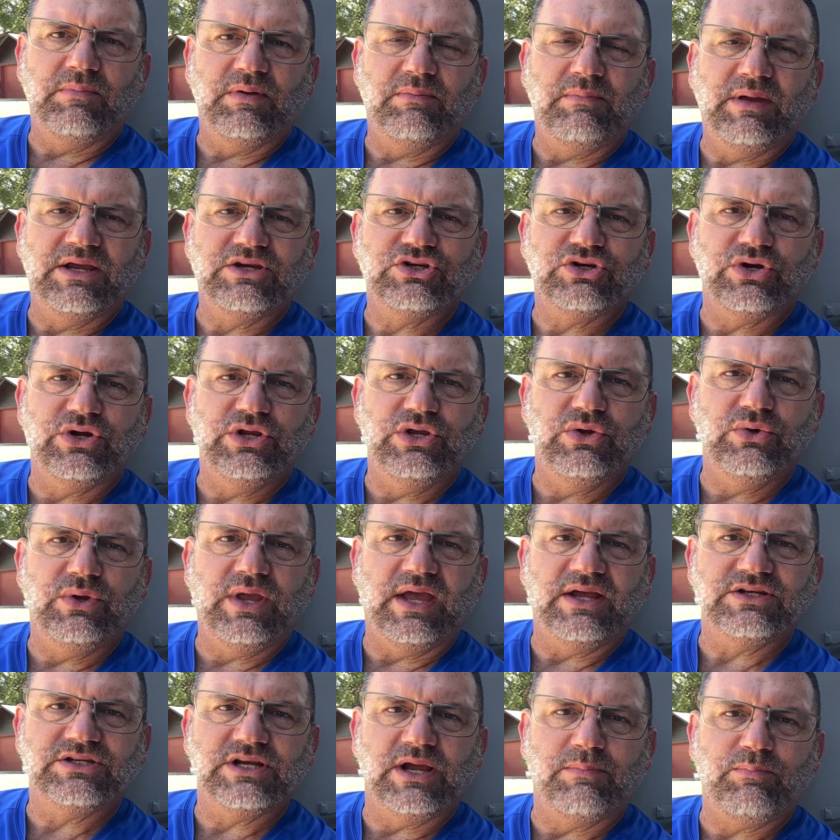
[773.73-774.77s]
make sure you
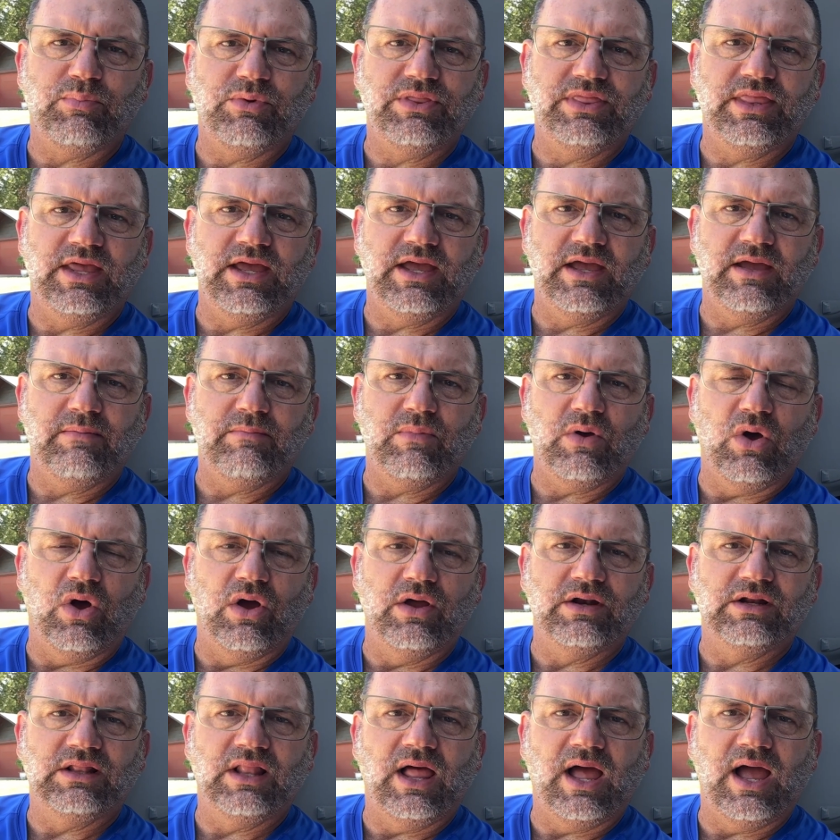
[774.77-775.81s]
catch up with them
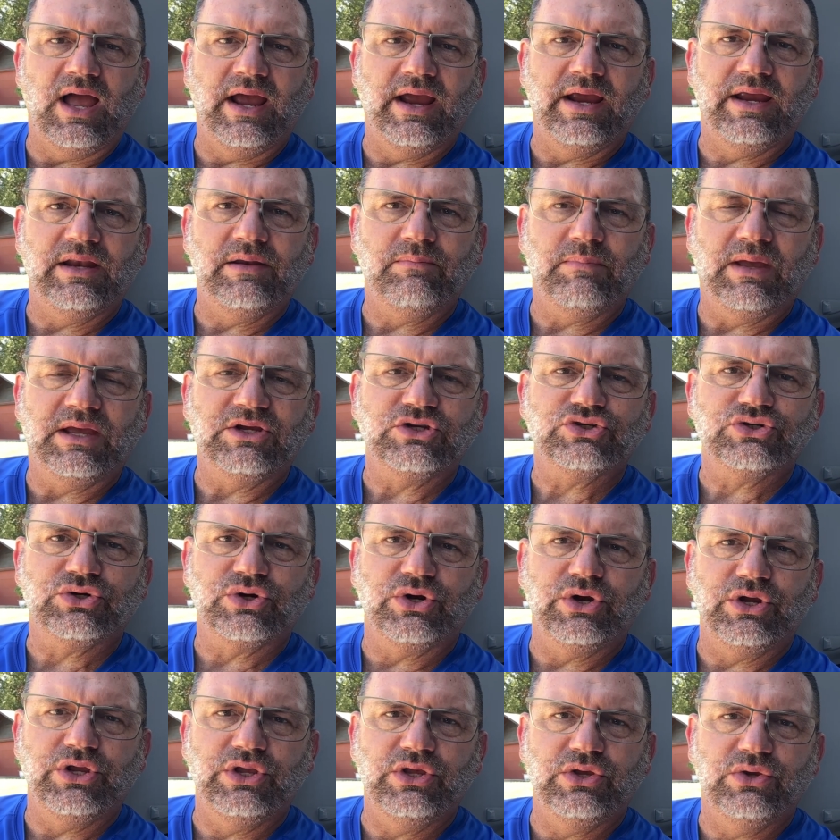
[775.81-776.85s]
online. Make
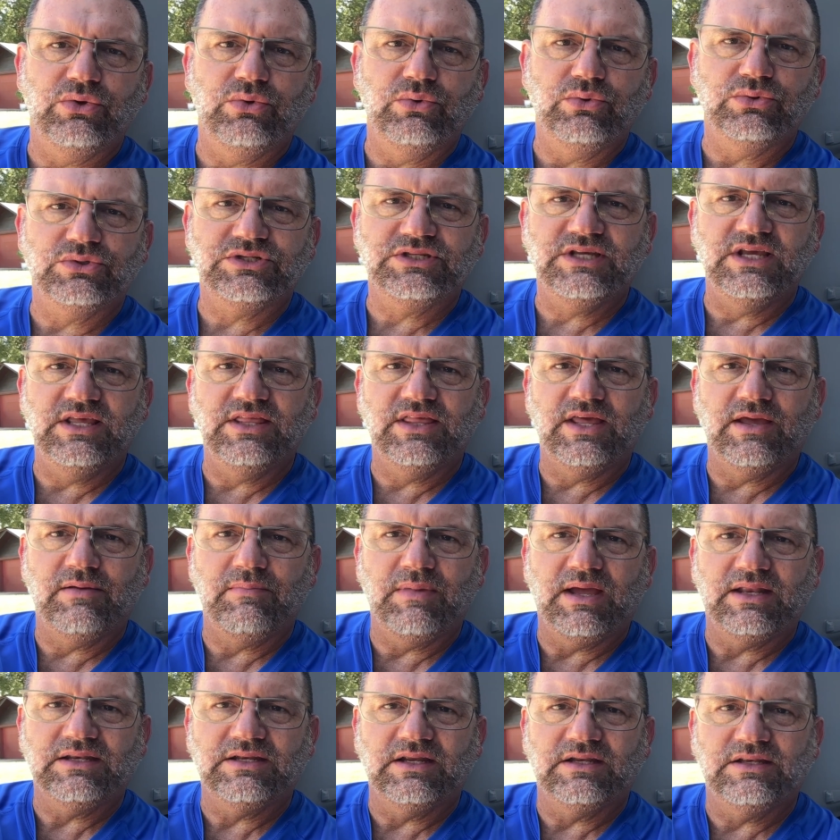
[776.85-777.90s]
sure you see
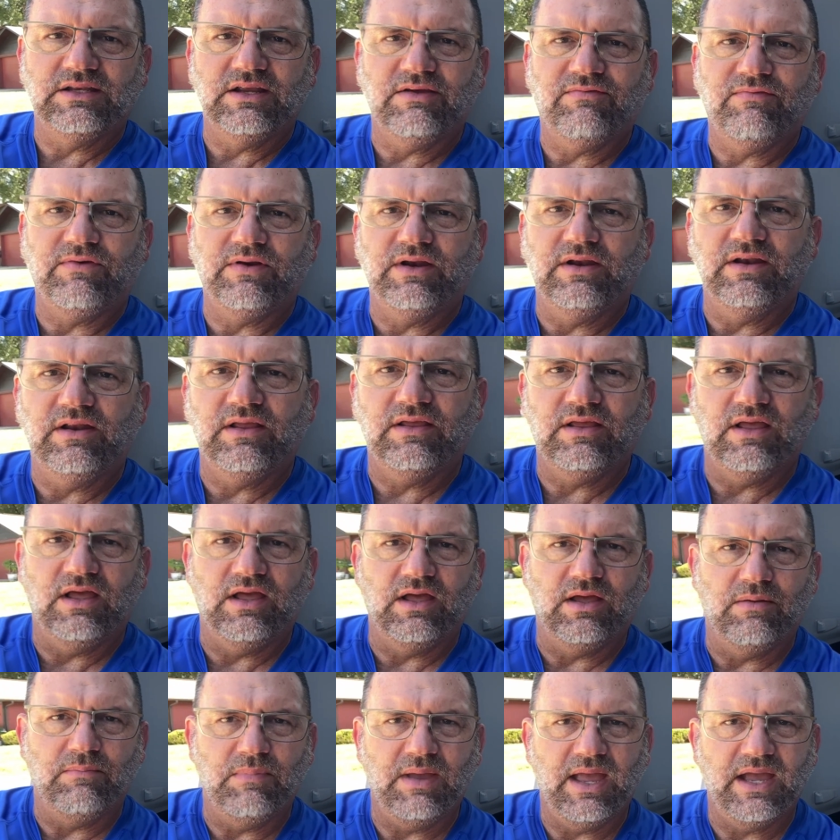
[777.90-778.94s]
them at the different
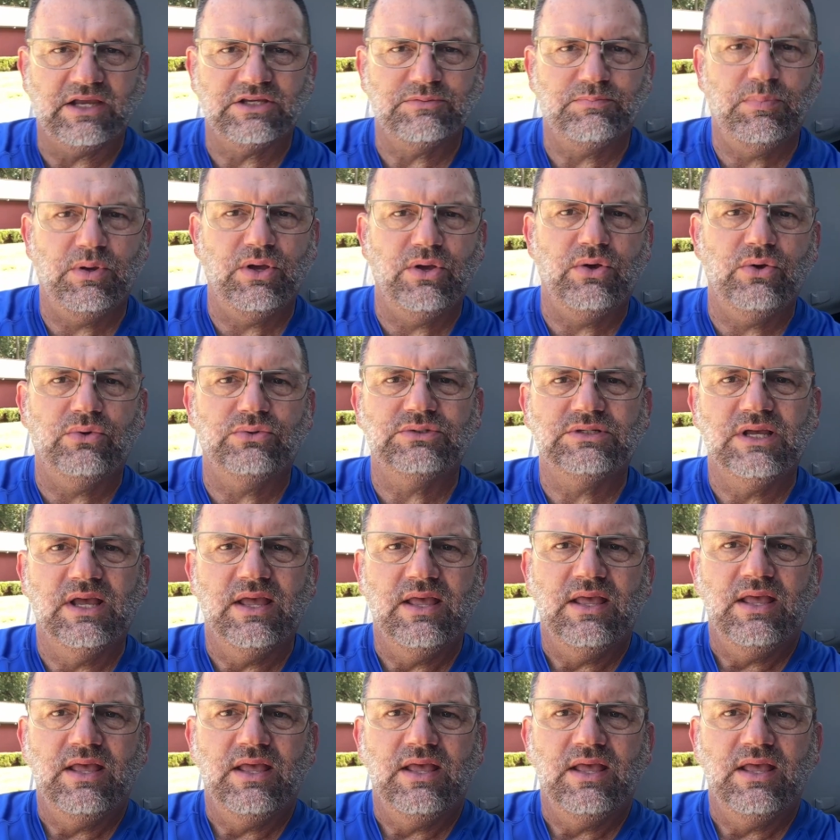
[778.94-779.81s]
expos.